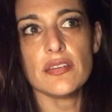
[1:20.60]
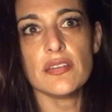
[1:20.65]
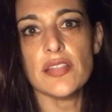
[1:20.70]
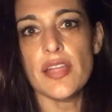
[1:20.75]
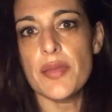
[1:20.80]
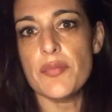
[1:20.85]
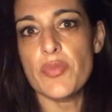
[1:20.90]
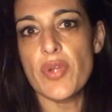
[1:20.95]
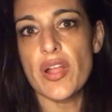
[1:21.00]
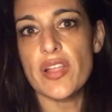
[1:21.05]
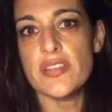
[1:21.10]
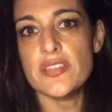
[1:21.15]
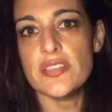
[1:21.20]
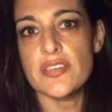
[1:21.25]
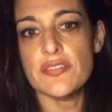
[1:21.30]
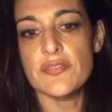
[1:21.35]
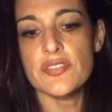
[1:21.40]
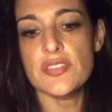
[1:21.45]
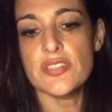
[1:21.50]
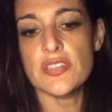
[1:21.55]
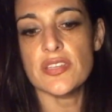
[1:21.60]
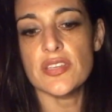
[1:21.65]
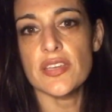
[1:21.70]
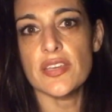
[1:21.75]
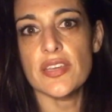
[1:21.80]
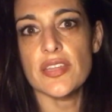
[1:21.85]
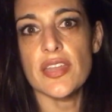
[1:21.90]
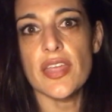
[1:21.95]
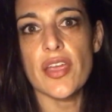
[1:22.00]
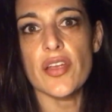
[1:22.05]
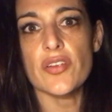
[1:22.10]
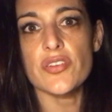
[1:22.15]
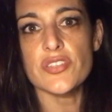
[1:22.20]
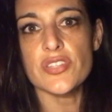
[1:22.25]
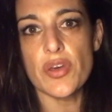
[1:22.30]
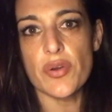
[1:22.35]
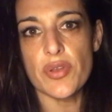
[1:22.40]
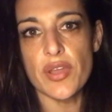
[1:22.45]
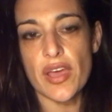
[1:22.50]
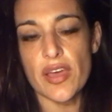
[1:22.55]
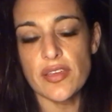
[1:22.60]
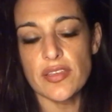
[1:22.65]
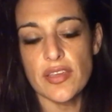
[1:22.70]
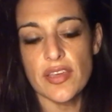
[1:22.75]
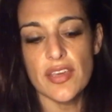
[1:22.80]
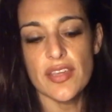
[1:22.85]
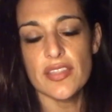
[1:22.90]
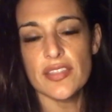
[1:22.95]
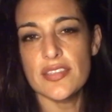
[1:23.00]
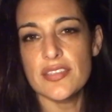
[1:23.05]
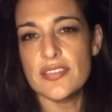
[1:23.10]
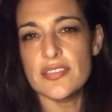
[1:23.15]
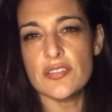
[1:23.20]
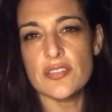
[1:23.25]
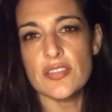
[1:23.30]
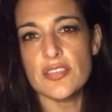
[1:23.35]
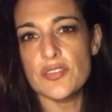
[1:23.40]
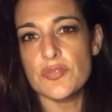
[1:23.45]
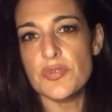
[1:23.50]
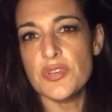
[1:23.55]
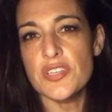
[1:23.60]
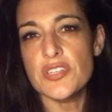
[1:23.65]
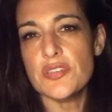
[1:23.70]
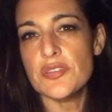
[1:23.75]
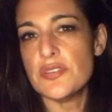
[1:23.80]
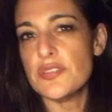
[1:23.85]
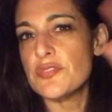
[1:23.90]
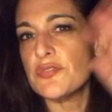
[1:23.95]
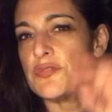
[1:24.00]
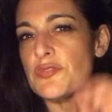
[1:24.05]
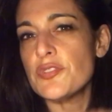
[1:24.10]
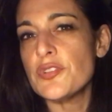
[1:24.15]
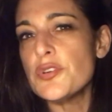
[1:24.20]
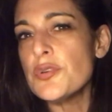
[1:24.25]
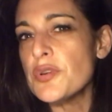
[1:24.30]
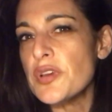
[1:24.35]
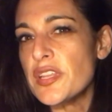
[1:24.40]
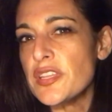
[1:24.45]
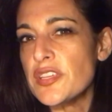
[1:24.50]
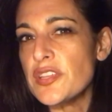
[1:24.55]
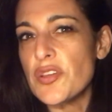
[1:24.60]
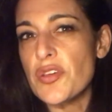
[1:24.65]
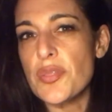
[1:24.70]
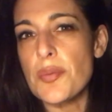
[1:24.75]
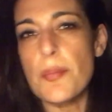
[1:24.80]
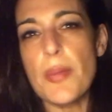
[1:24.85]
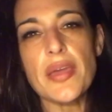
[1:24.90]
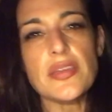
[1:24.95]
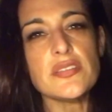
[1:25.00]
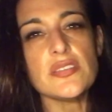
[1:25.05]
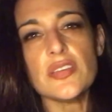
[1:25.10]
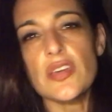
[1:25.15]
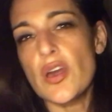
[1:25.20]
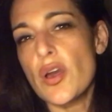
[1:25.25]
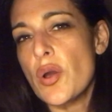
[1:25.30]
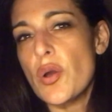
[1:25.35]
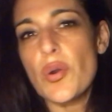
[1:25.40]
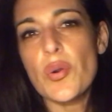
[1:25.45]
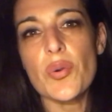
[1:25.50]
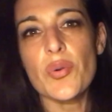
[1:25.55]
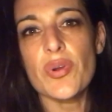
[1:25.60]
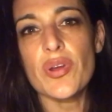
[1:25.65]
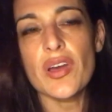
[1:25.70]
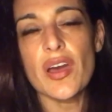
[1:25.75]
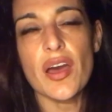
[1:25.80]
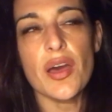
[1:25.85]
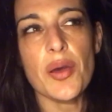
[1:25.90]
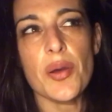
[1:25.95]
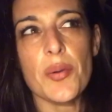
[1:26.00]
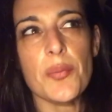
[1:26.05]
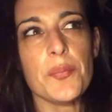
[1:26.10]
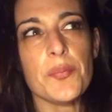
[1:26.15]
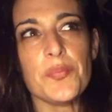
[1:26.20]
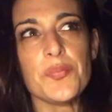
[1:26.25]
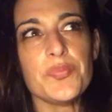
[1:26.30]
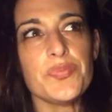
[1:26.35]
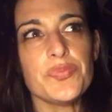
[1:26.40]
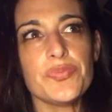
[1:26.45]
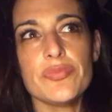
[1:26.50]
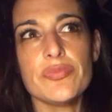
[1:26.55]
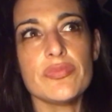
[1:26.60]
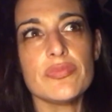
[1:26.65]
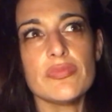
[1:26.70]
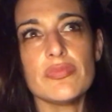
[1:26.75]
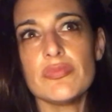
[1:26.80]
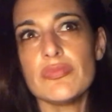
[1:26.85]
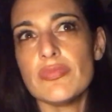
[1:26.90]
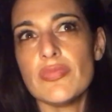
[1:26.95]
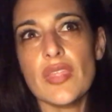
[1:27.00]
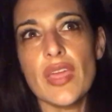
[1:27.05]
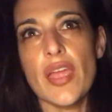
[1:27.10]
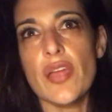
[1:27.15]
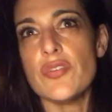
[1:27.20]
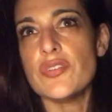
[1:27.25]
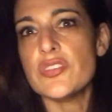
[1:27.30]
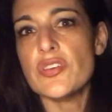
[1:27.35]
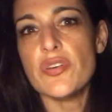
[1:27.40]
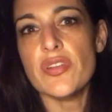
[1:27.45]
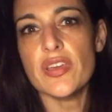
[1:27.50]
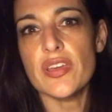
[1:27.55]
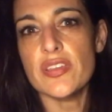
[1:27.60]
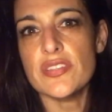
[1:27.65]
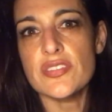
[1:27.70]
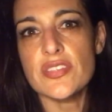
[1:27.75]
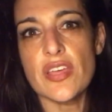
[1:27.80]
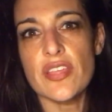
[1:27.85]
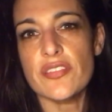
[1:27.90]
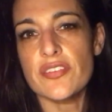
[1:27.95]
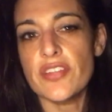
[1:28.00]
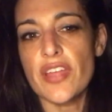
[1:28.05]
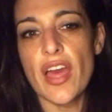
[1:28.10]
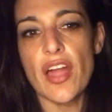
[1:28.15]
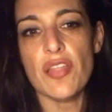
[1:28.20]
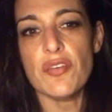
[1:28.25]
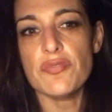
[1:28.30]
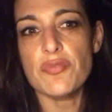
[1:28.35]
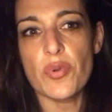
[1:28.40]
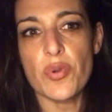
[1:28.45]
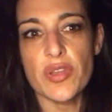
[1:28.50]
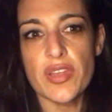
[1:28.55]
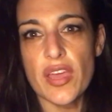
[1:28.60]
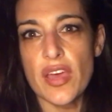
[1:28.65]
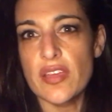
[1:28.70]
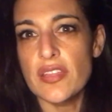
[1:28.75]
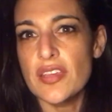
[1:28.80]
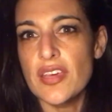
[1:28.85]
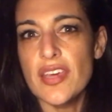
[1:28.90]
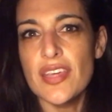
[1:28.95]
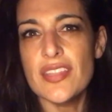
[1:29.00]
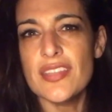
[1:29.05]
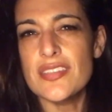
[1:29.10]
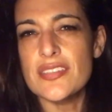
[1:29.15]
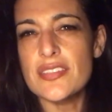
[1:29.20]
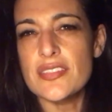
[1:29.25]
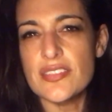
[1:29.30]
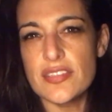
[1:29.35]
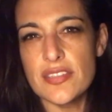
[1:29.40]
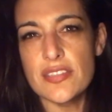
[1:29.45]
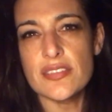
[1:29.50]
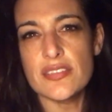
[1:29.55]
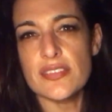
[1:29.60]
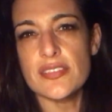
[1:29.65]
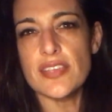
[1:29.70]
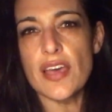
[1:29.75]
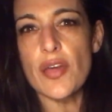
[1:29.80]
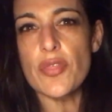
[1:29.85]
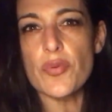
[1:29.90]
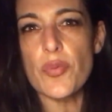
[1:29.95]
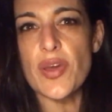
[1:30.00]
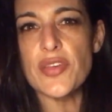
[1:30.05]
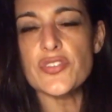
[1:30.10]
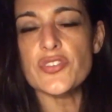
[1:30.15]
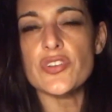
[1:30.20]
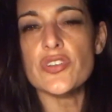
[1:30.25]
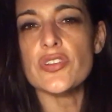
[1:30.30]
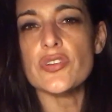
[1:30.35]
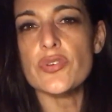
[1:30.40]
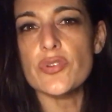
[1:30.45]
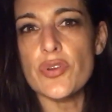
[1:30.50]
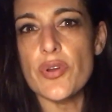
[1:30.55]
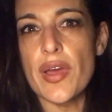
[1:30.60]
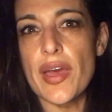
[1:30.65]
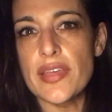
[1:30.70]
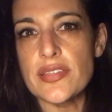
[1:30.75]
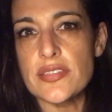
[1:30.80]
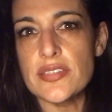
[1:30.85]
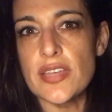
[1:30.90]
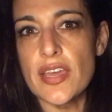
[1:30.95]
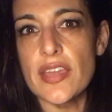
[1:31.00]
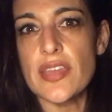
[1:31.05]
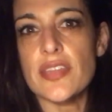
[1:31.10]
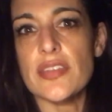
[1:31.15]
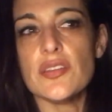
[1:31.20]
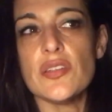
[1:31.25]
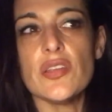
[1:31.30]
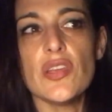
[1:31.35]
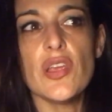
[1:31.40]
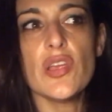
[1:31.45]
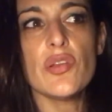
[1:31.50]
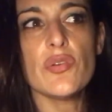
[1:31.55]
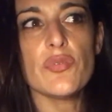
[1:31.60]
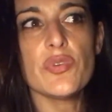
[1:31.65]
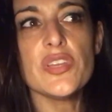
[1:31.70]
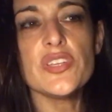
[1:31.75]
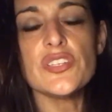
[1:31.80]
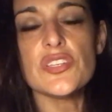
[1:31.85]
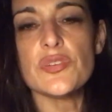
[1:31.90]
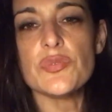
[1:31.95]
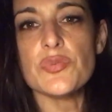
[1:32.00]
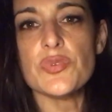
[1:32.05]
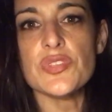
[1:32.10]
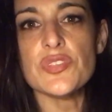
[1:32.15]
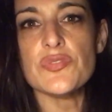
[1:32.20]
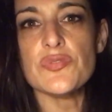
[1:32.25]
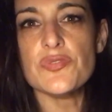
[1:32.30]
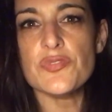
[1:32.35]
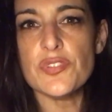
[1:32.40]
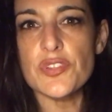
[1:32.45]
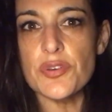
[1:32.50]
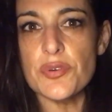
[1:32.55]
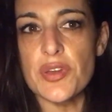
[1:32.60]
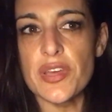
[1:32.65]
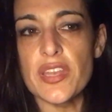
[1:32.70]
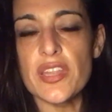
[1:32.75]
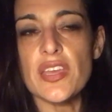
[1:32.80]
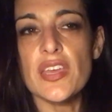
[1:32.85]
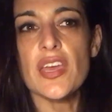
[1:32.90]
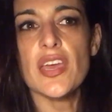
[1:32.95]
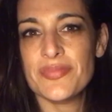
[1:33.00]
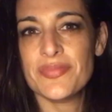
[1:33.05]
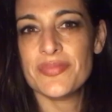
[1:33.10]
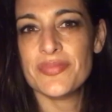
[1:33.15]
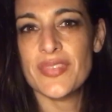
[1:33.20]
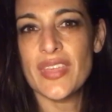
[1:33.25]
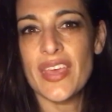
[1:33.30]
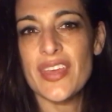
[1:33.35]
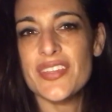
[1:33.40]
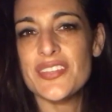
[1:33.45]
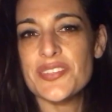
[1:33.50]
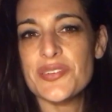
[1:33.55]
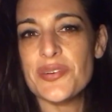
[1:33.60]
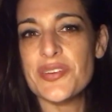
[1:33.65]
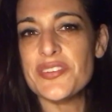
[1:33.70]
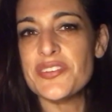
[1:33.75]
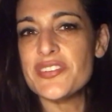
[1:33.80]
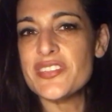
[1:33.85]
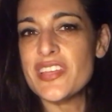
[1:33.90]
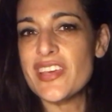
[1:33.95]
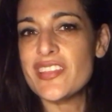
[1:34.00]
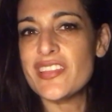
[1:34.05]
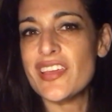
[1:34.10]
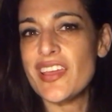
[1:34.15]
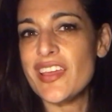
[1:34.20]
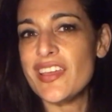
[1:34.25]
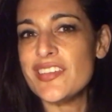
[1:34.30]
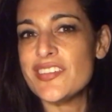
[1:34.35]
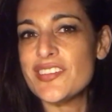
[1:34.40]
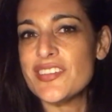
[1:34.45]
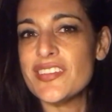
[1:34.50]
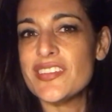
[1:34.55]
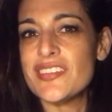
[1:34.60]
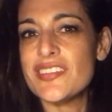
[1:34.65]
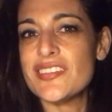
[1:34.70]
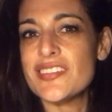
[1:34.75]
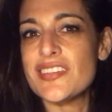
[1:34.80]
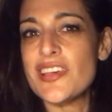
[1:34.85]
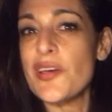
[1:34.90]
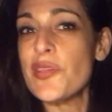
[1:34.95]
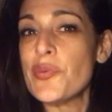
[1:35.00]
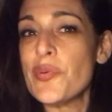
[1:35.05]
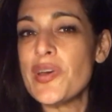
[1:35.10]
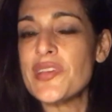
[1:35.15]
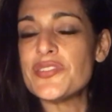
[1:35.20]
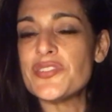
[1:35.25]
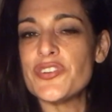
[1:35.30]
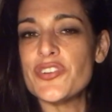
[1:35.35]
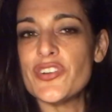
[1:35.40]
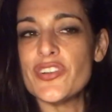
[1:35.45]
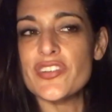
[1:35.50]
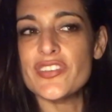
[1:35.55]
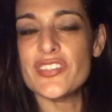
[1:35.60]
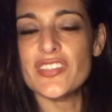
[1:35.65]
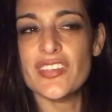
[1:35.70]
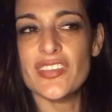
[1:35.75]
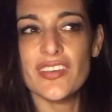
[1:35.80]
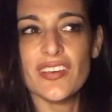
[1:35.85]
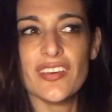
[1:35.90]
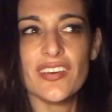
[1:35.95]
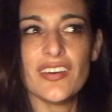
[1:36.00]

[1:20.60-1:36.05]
claim relatives in Arizona. This this region is fluid. You know, the Mexico, um, Arizona, Southern California. This this southwestern Uto-Aztecan region was fluid. To understand the ancient Southwesterners,